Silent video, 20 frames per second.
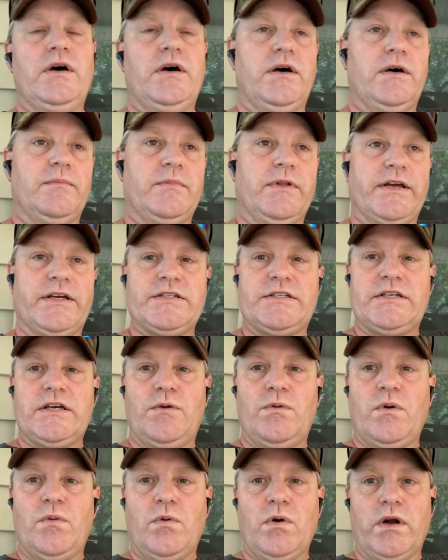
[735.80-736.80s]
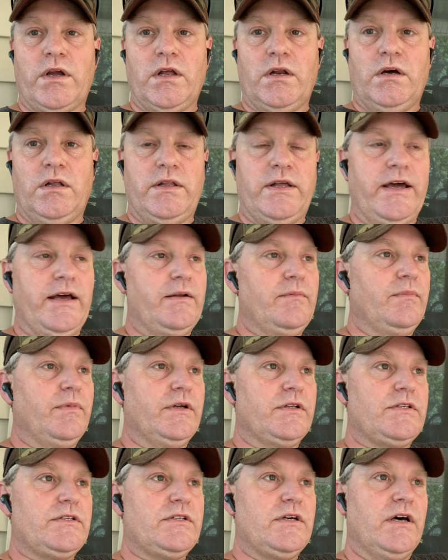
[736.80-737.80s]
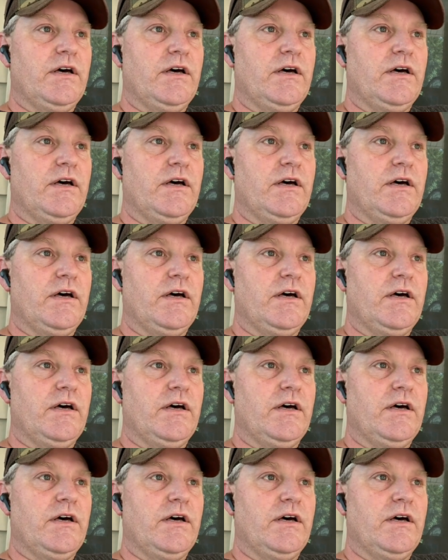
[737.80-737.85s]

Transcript: um, like I said, we're working on that, but